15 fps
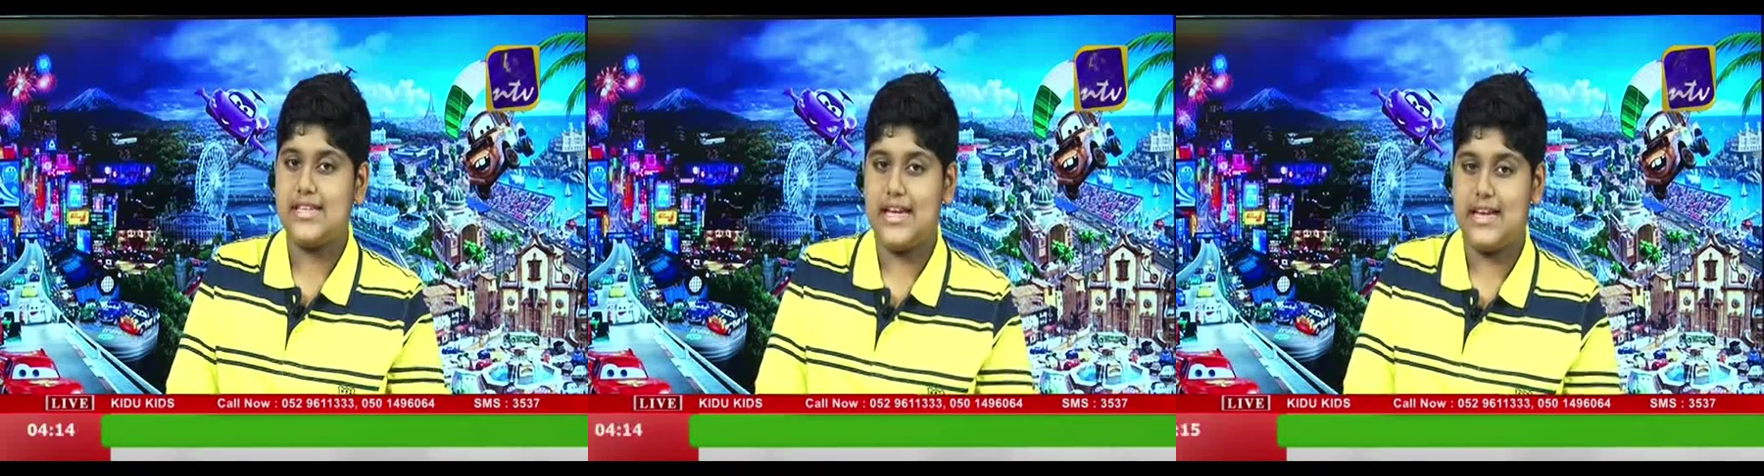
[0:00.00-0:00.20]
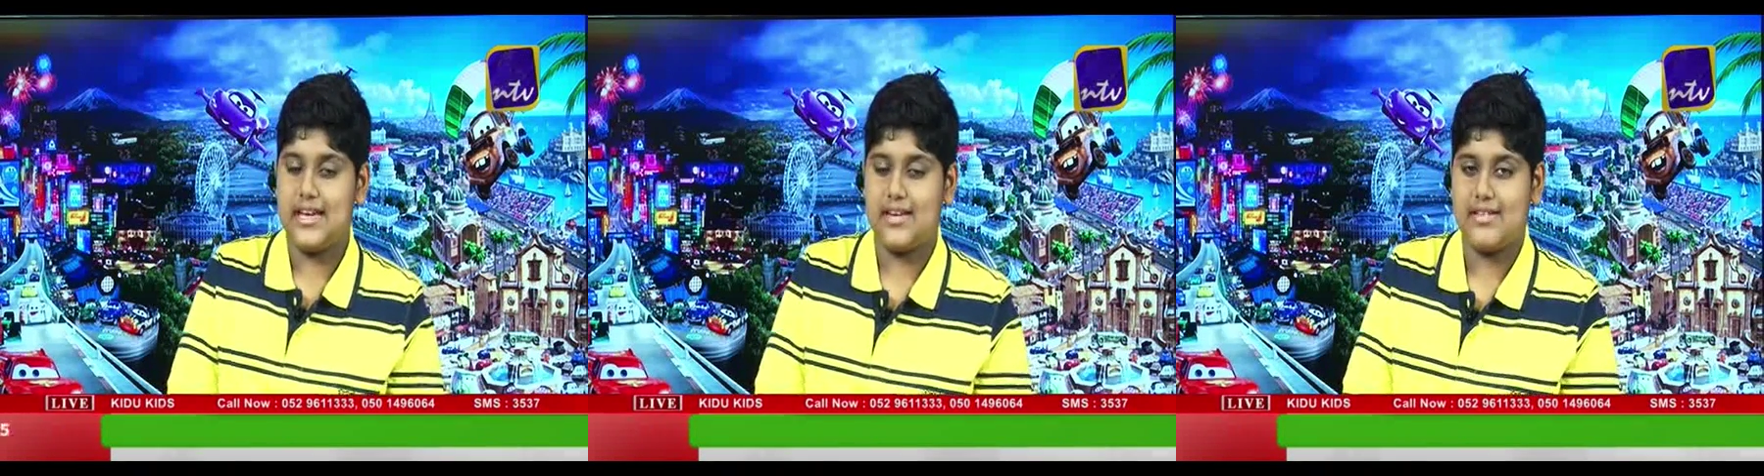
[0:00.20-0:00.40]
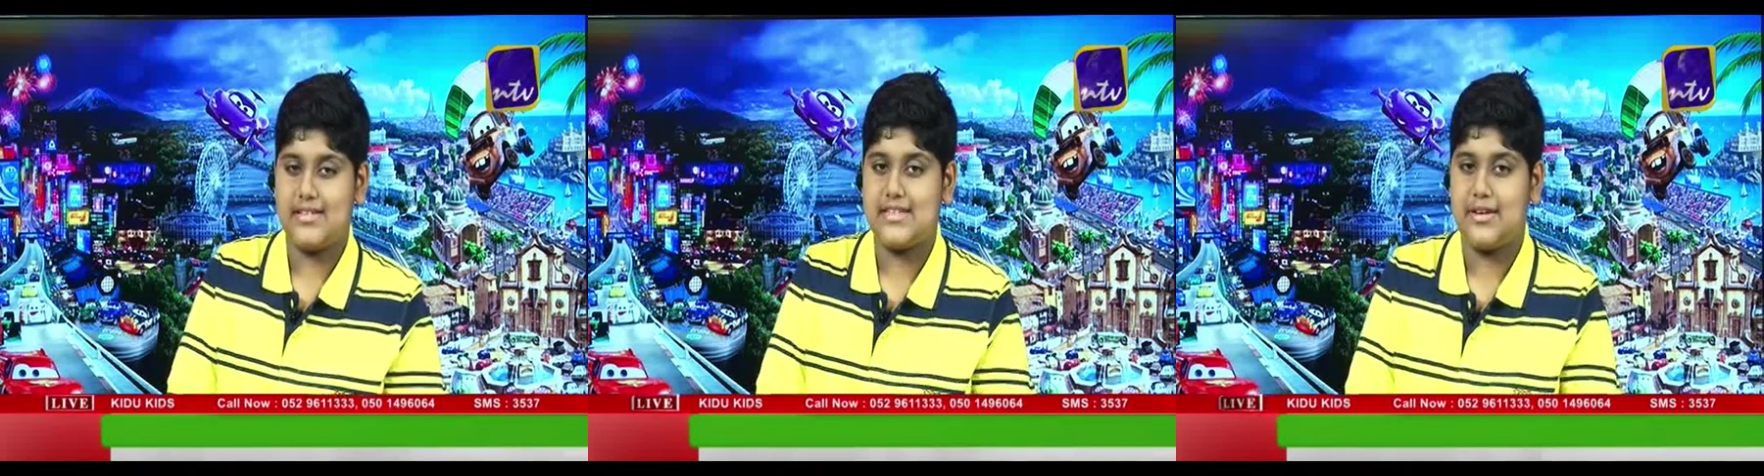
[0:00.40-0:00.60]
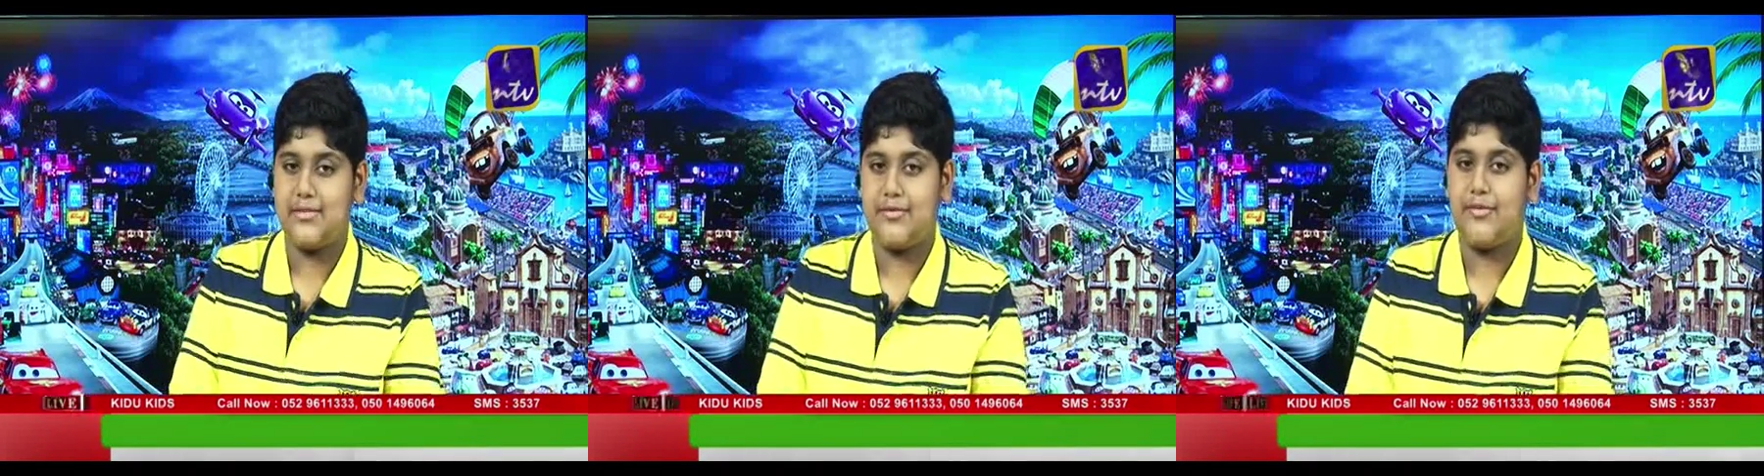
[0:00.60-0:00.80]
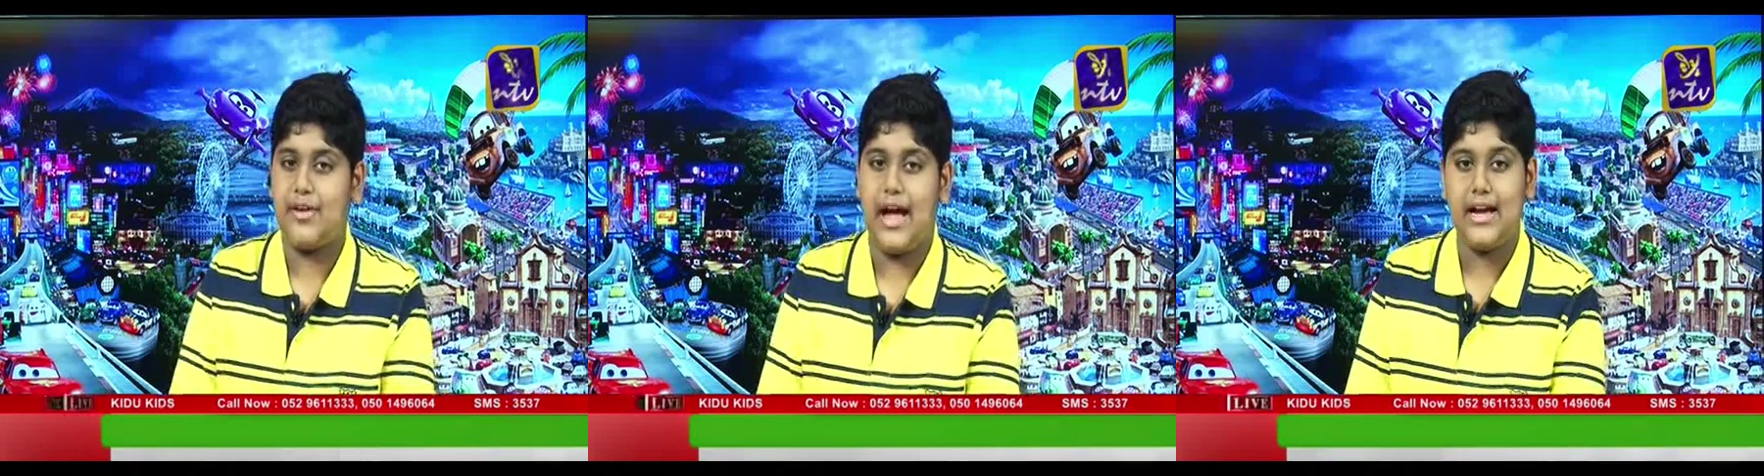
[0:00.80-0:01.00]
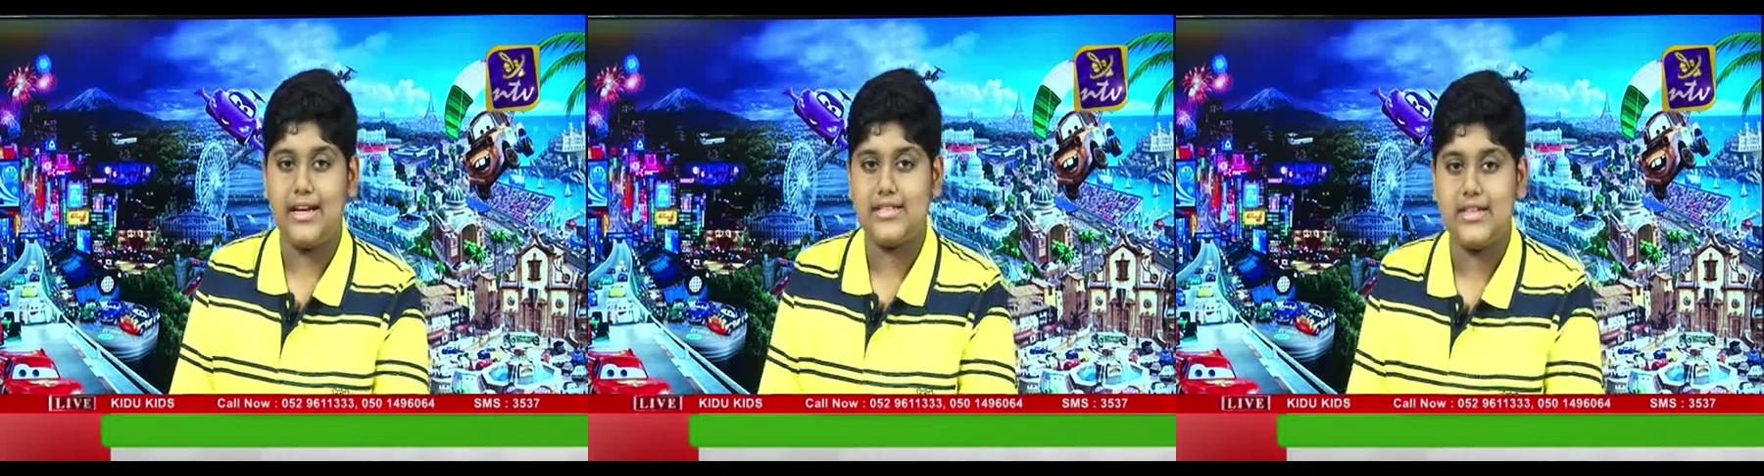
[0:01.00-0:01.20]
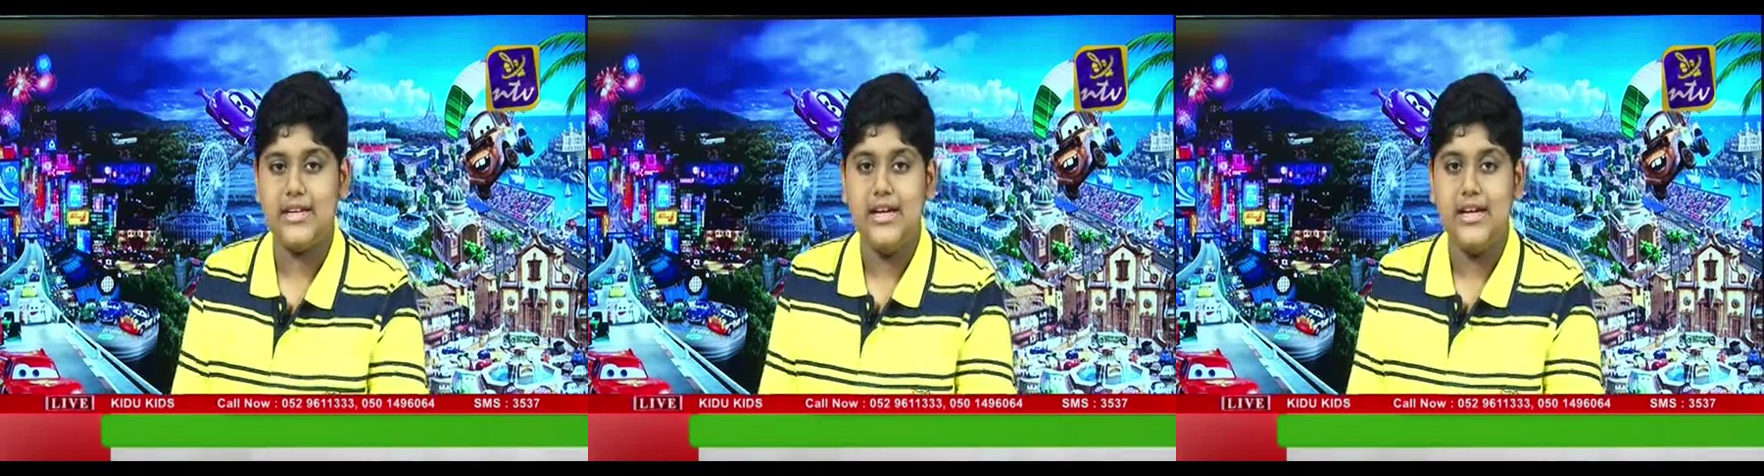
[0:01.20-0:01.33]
interesting fact.